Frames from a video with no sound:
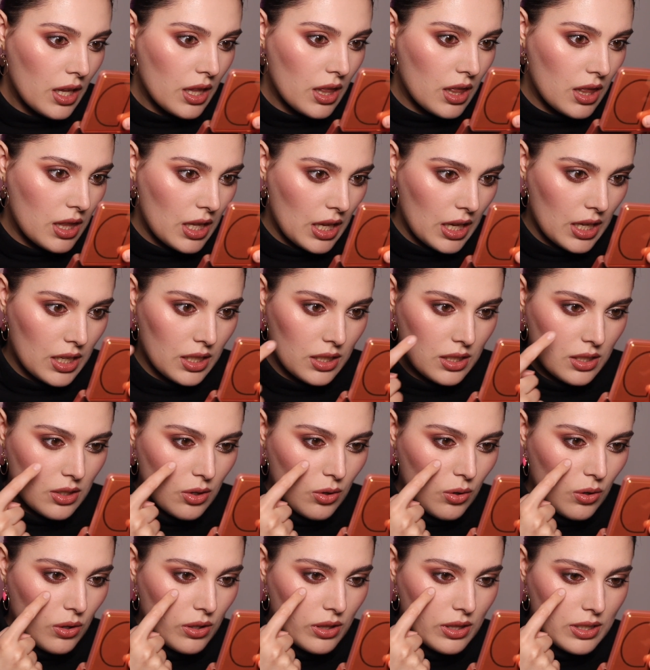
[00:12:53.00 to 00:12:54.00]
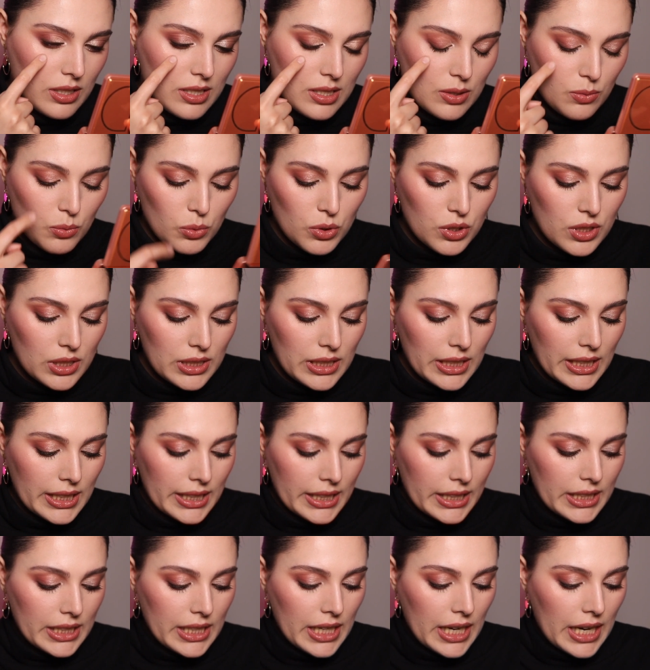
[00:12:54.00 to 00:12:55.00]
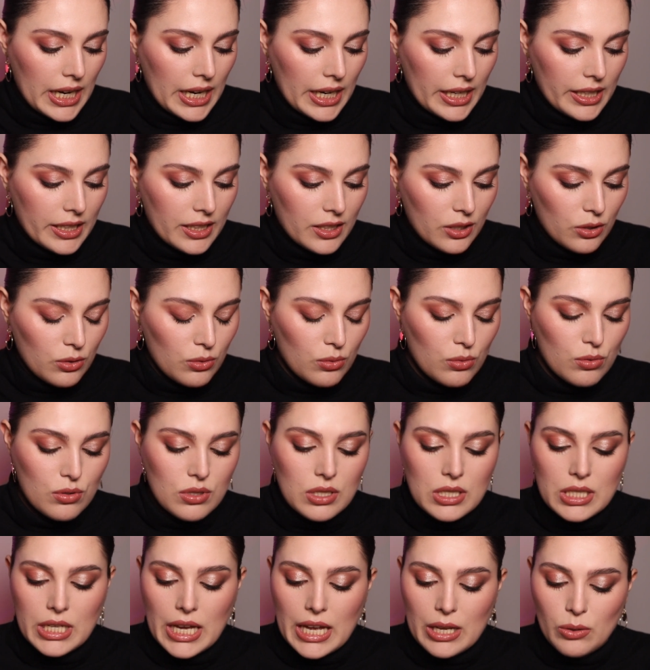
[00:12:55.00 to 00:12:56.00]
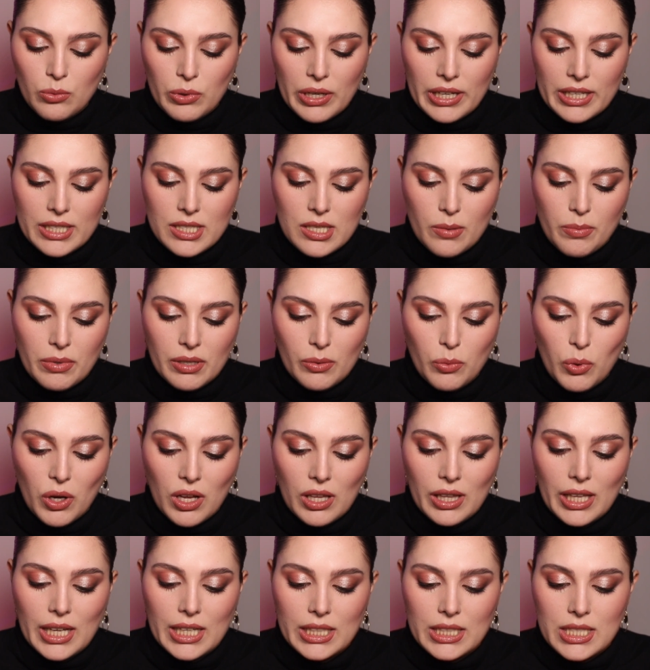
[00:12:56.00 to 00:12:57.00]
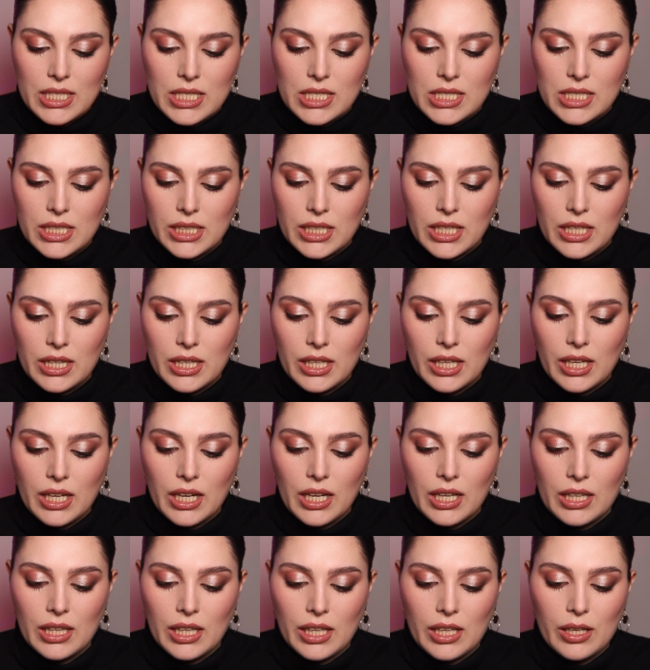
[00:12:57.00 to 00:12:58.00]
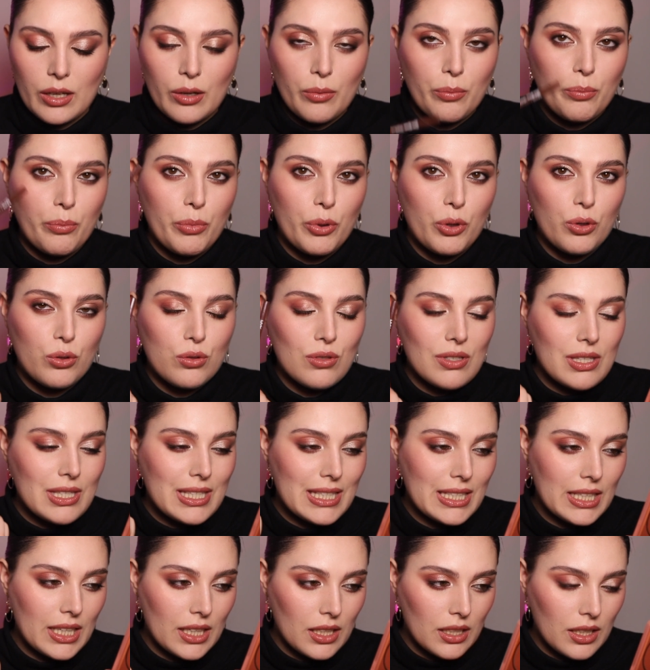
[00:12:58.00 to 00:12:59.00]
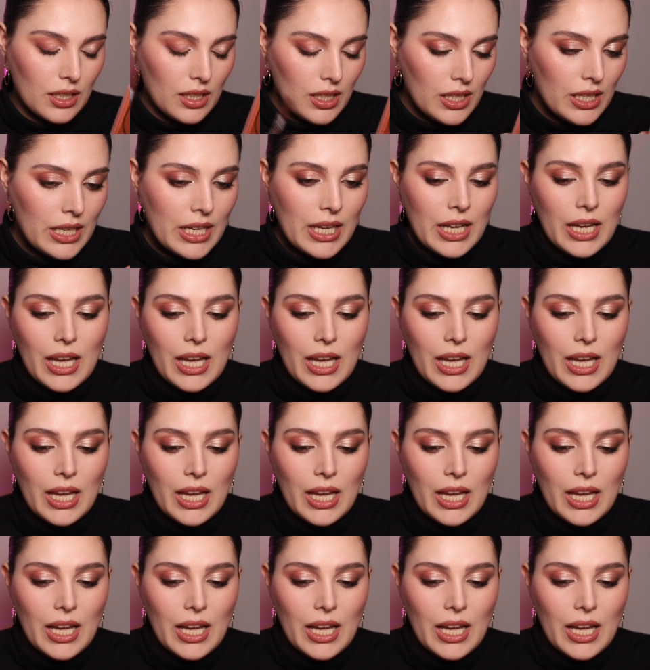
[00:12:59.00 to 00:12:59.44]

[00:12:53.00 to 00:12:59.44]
Then on this waterline I used NYX Epic Wear liner stick in the color Burnt Sienna,